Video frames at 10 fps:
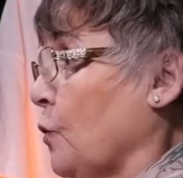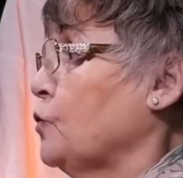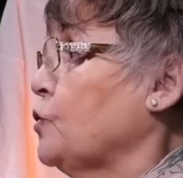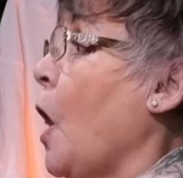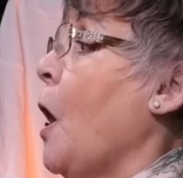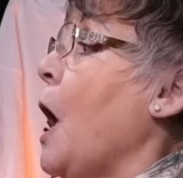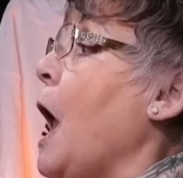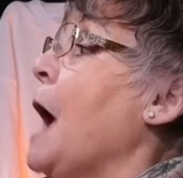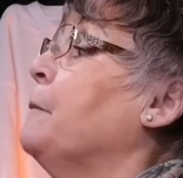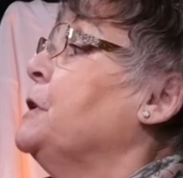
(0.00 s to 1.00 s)
Tesco's, unattended.
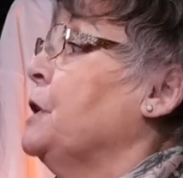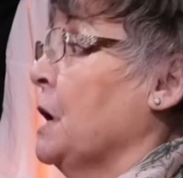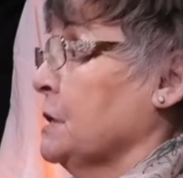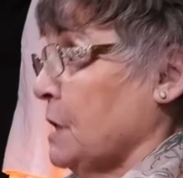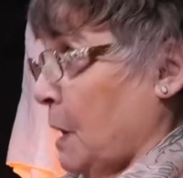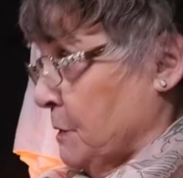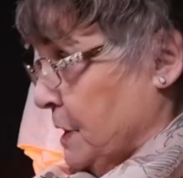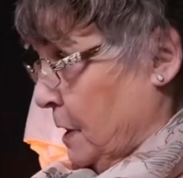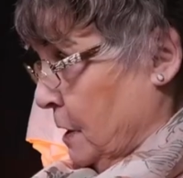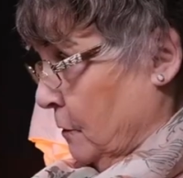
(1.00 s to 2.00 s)
M&S I was
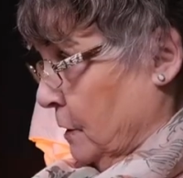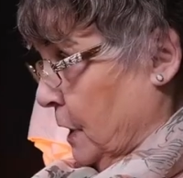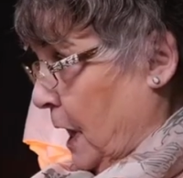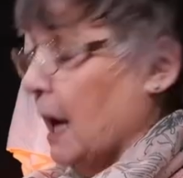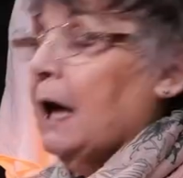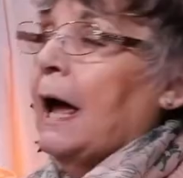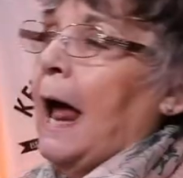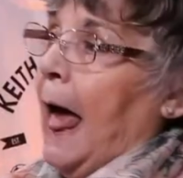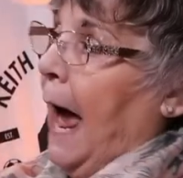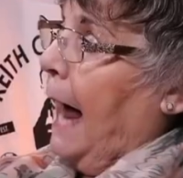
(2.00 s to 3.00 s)
in the other day,
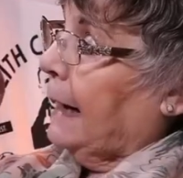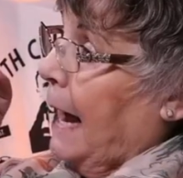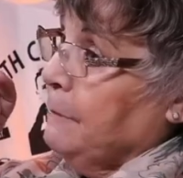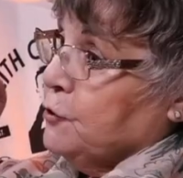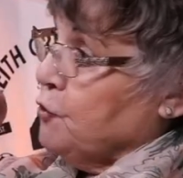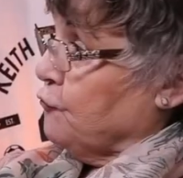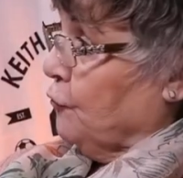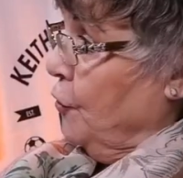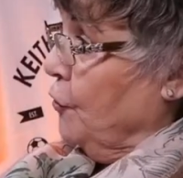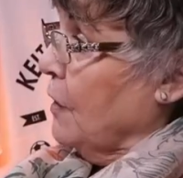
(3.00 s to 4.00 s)
and I was
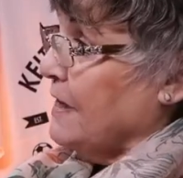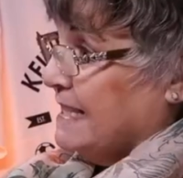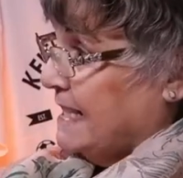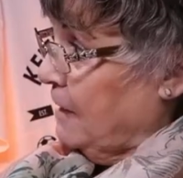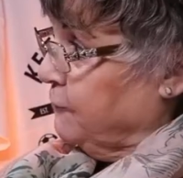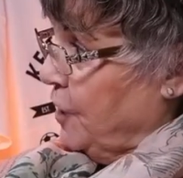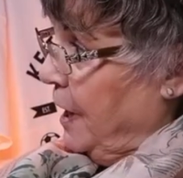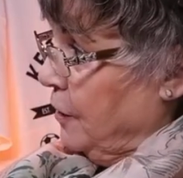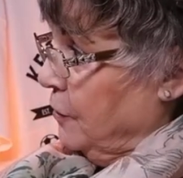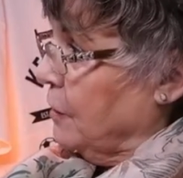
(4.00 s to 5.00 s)
through the
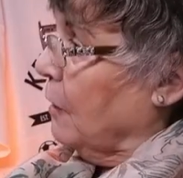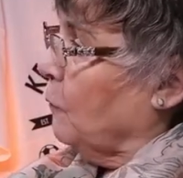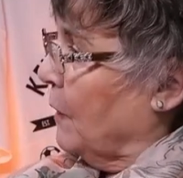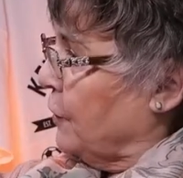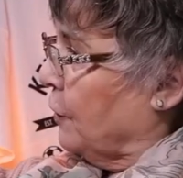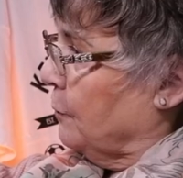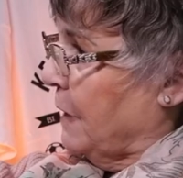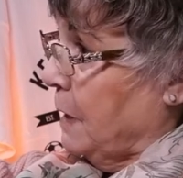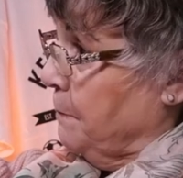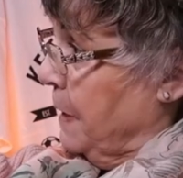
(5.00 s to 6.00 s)
self-checkout with their
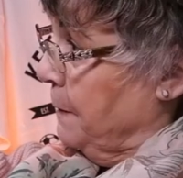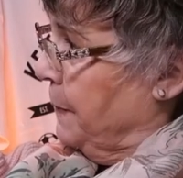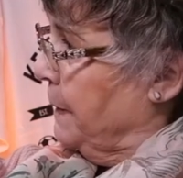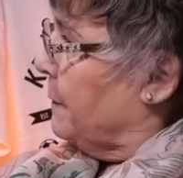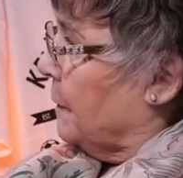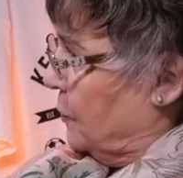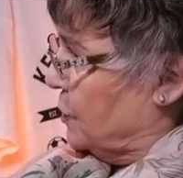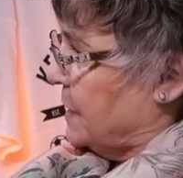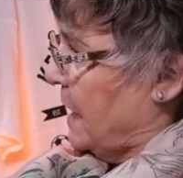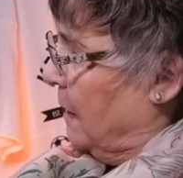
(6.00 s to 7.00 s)
wee beep beep.
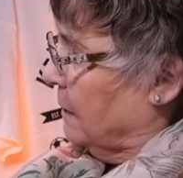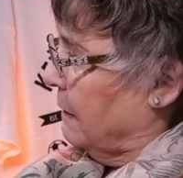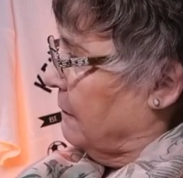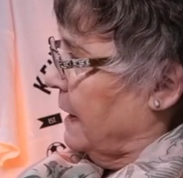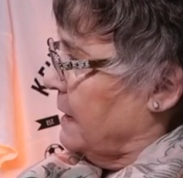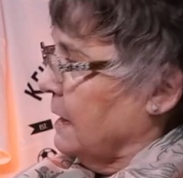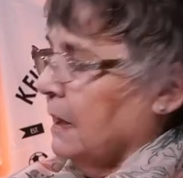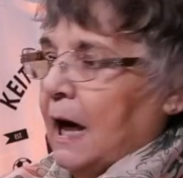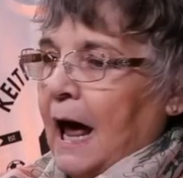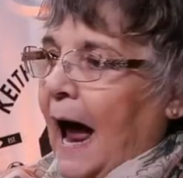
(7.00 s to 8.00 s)
Because it's handy, right?
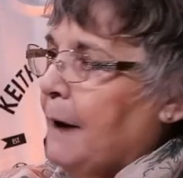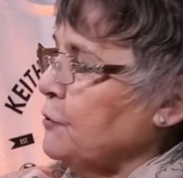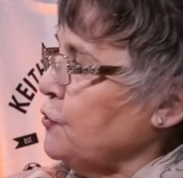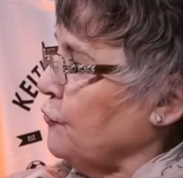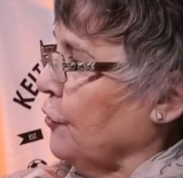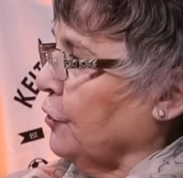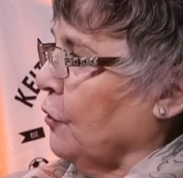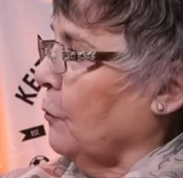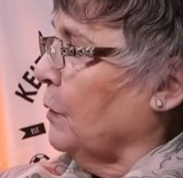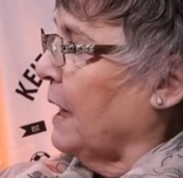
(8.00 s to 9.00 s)
I was through it and
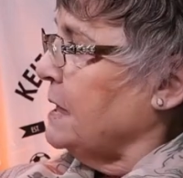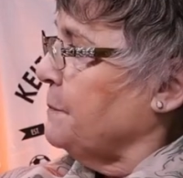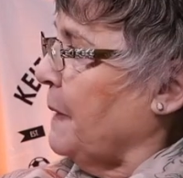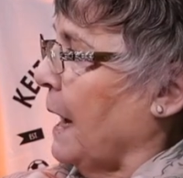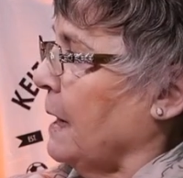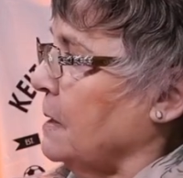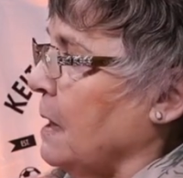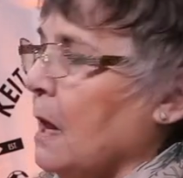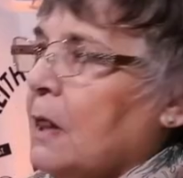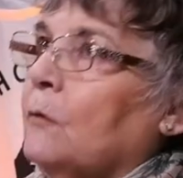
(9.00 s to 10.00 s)
all when I spied
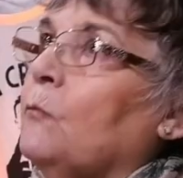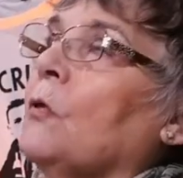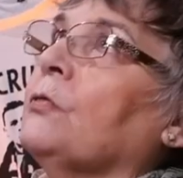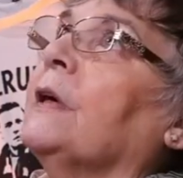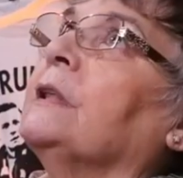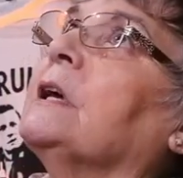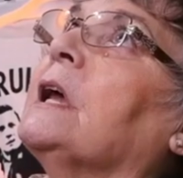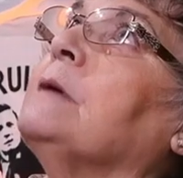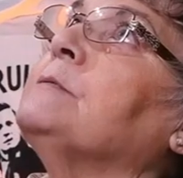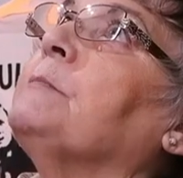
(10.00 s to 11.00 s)
the one thing that
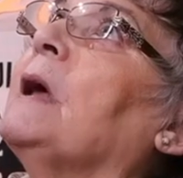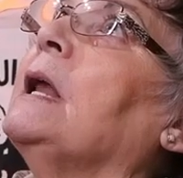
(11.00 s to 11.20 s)
keeps my